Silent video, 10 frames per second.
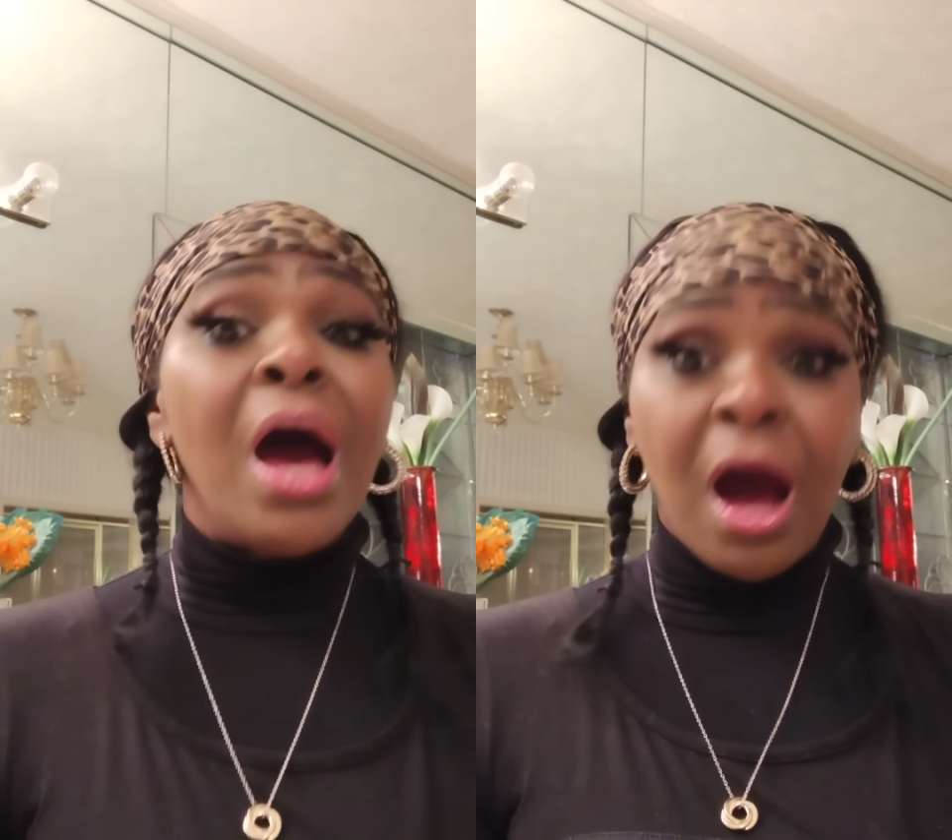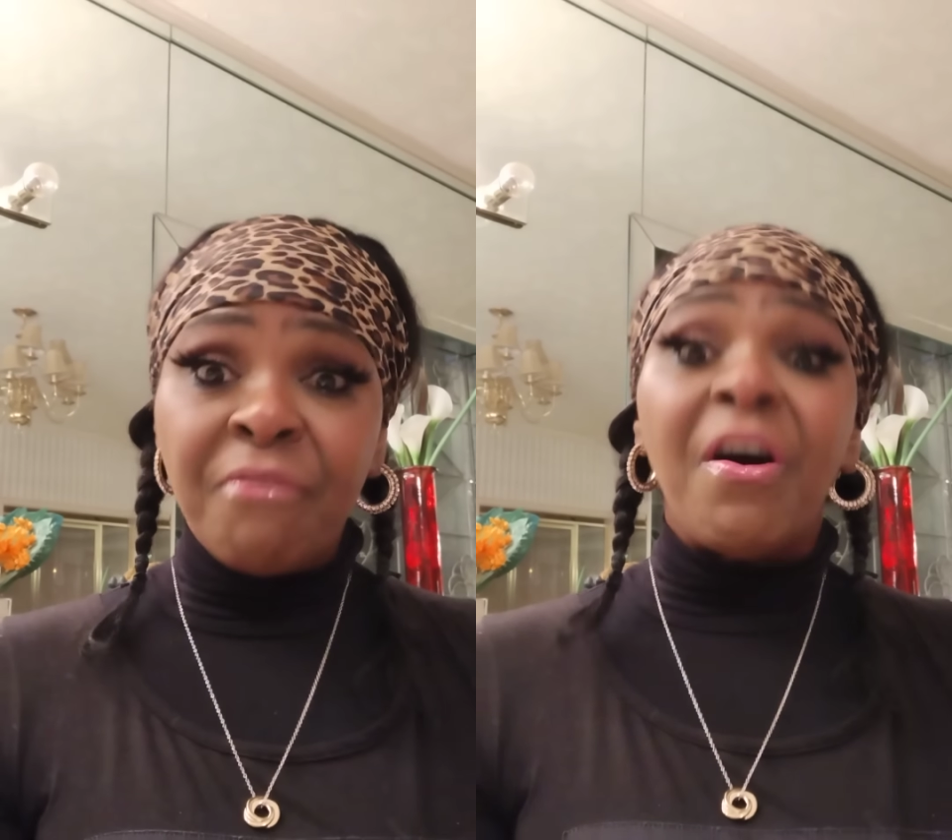
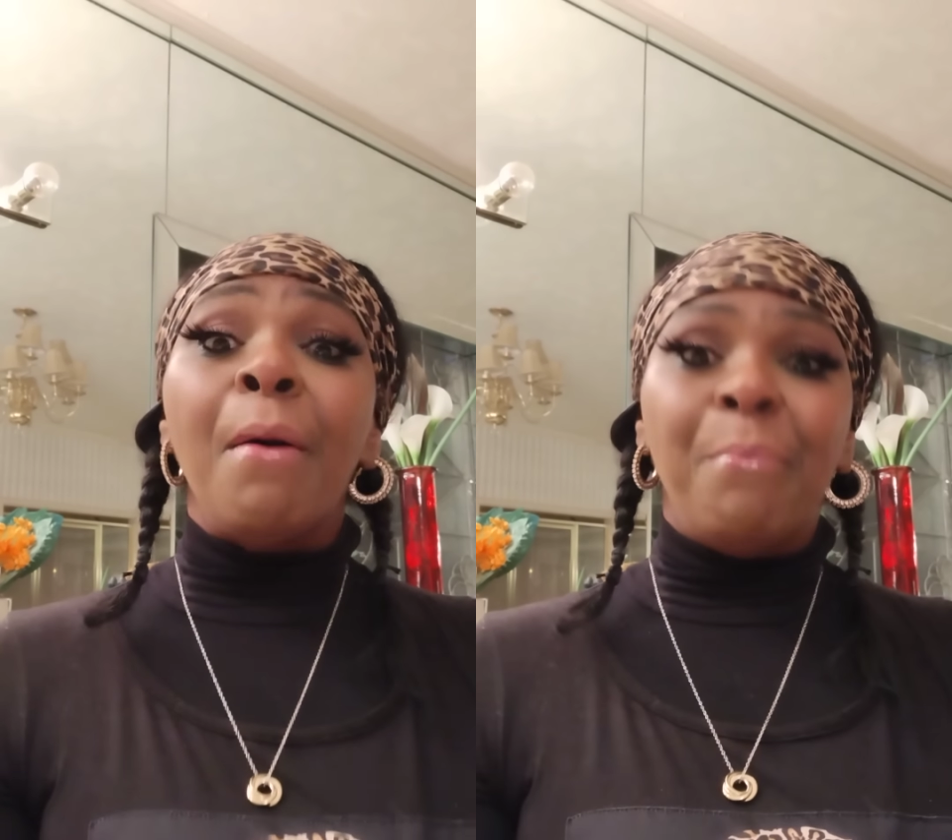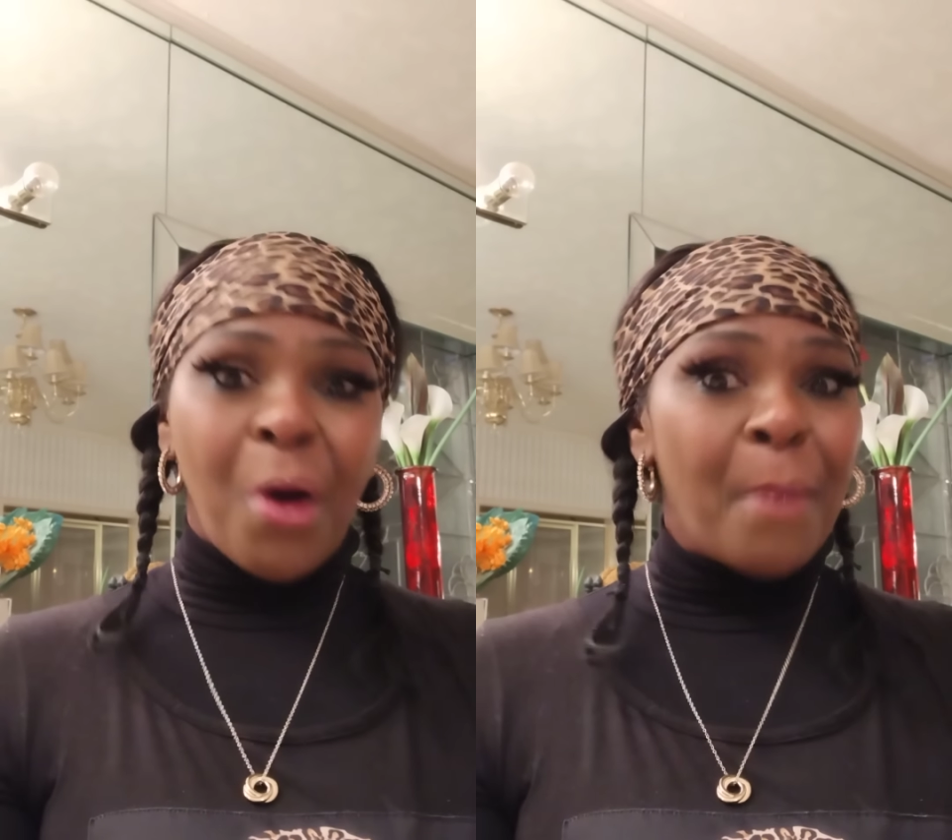
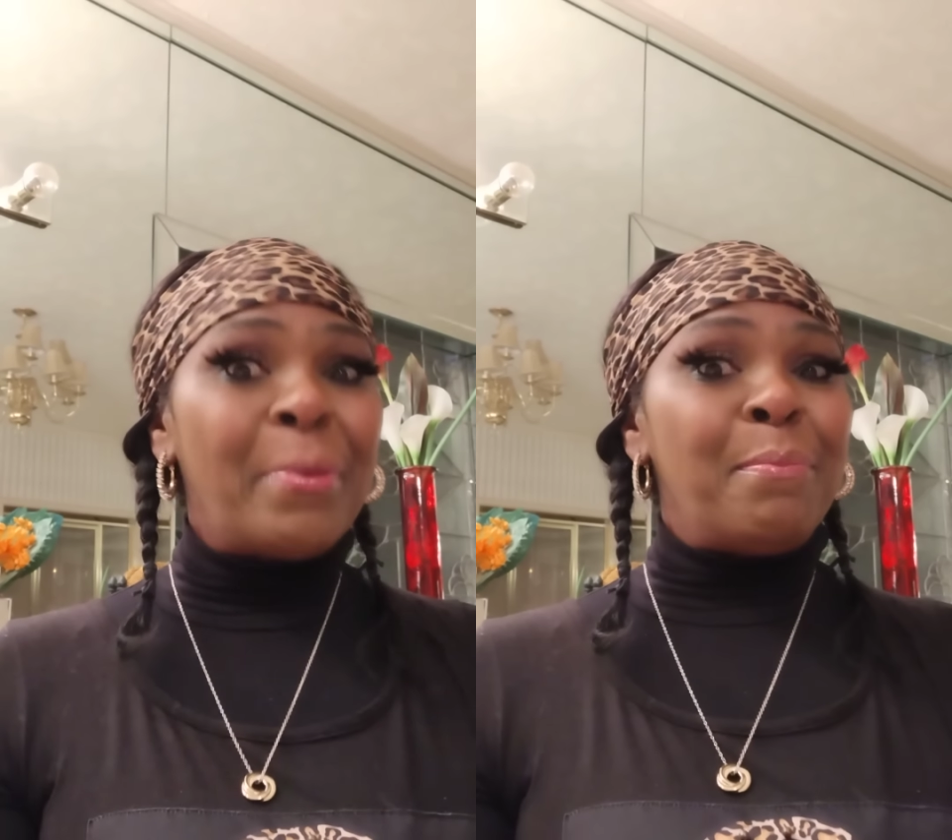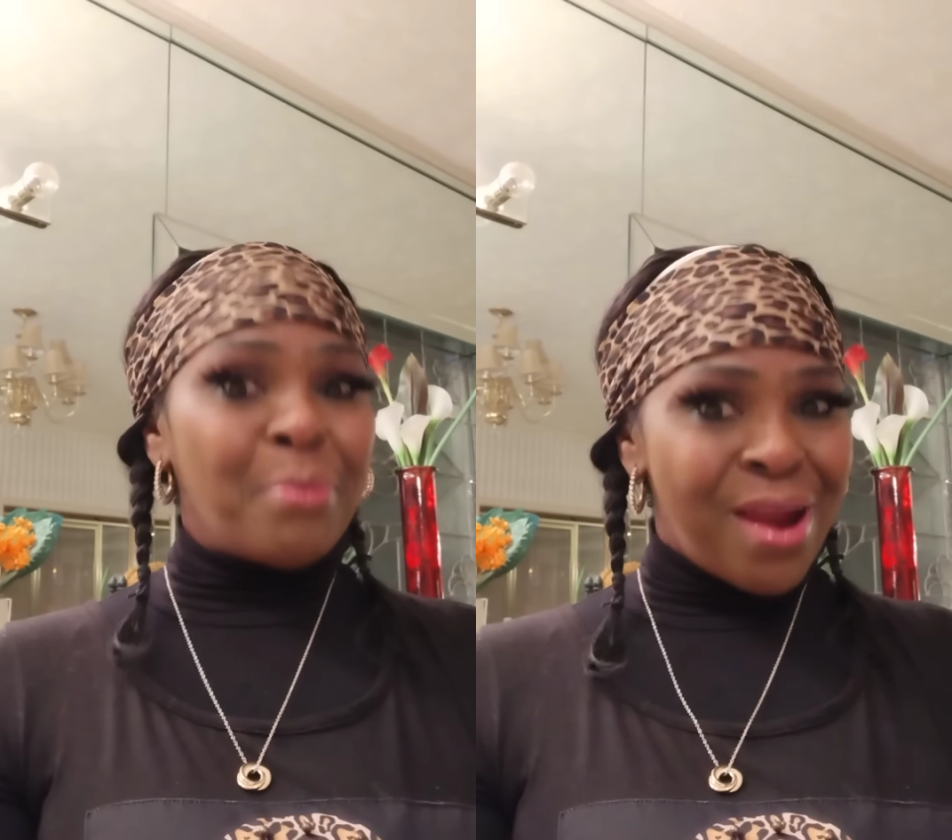of
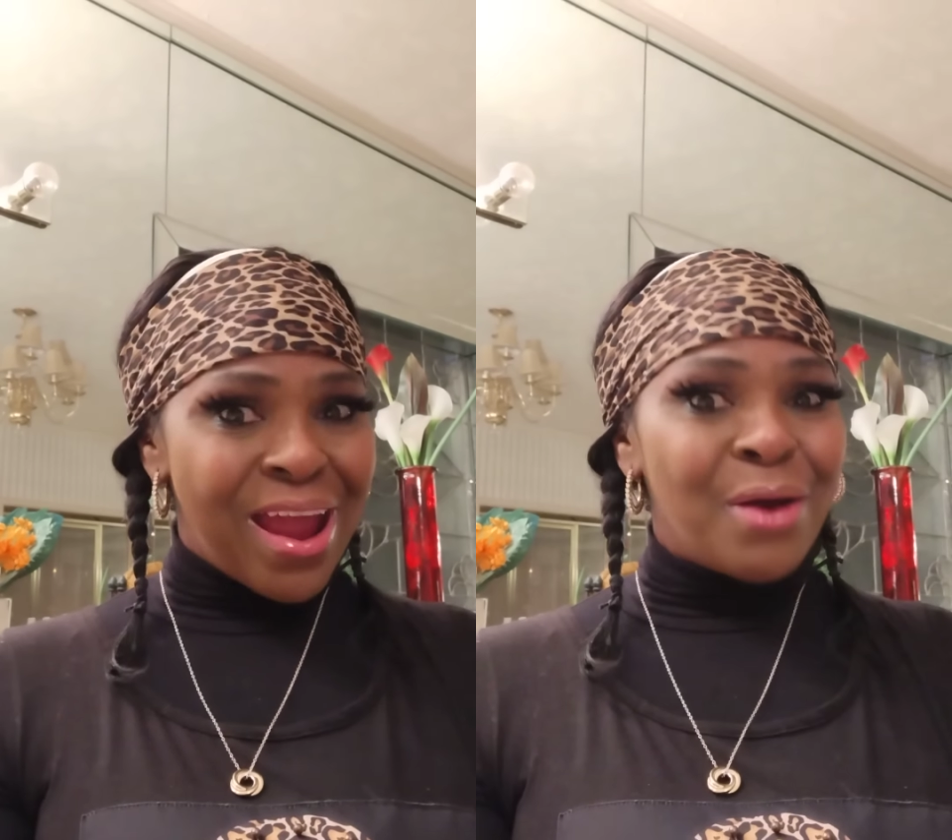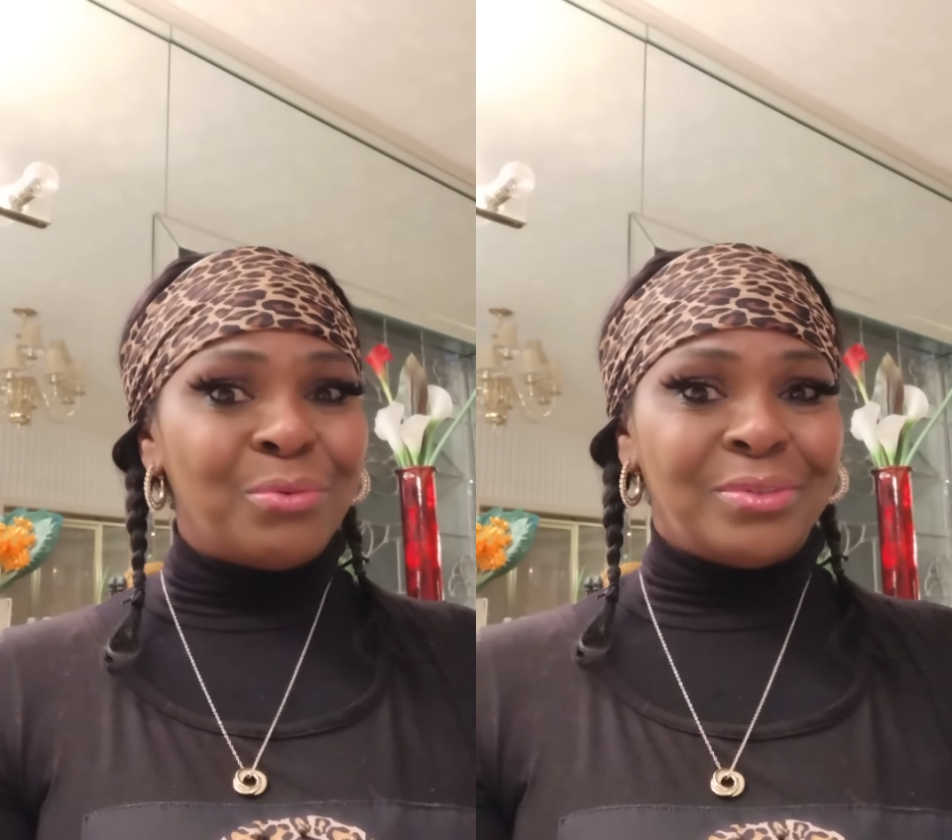Bobby
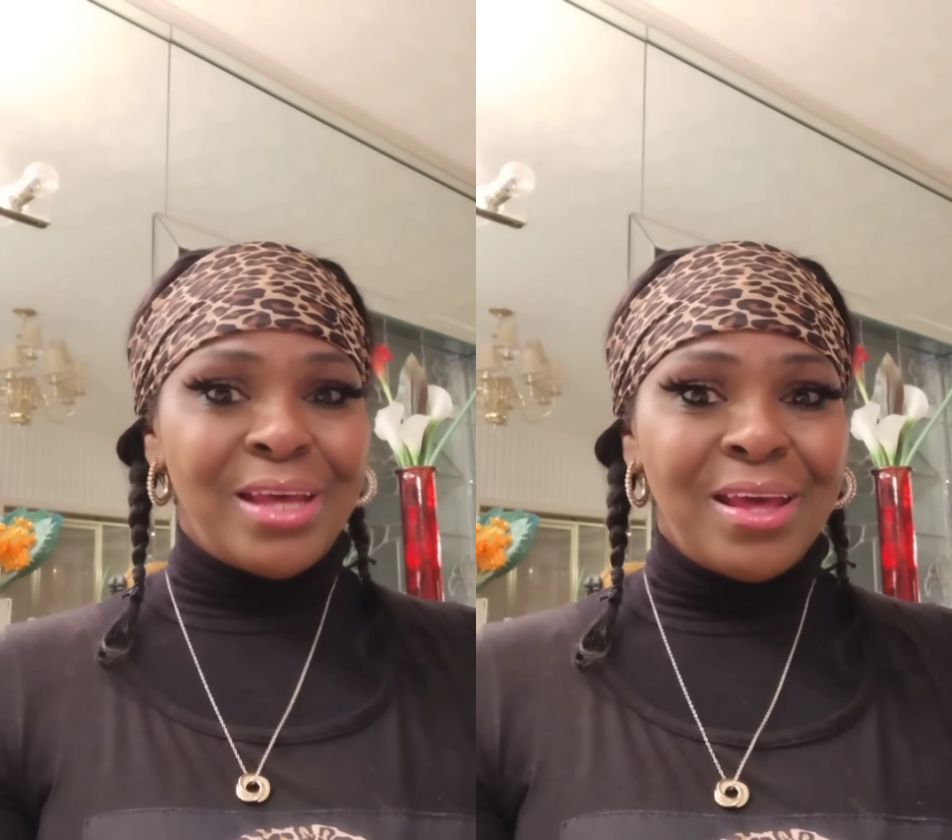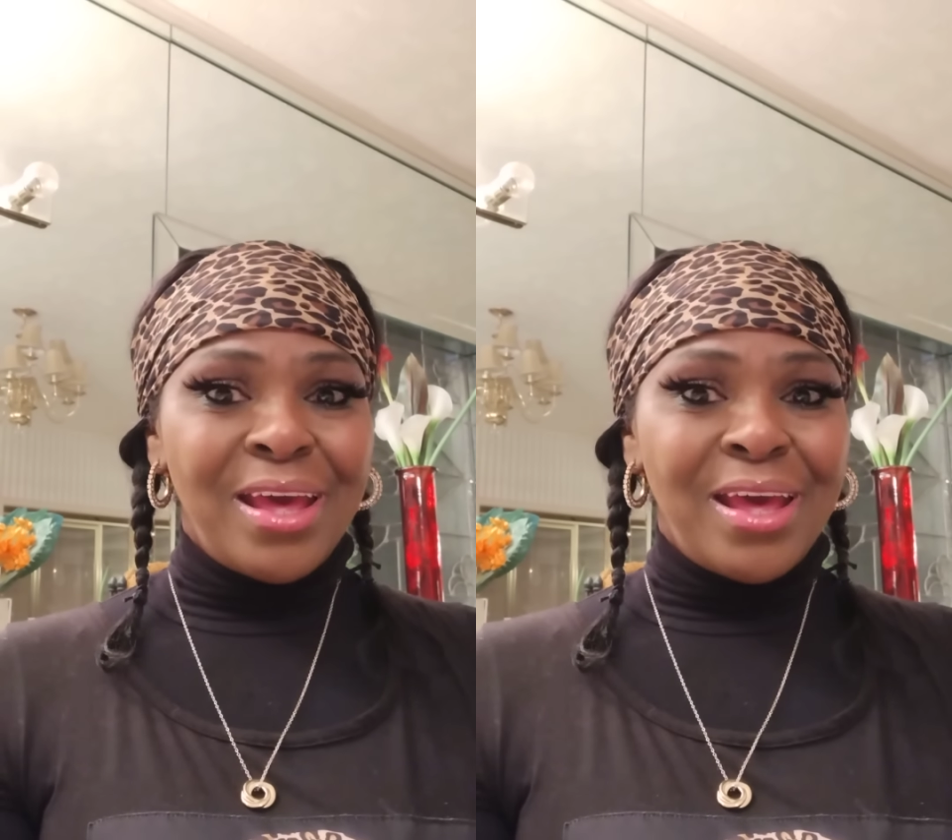Brown.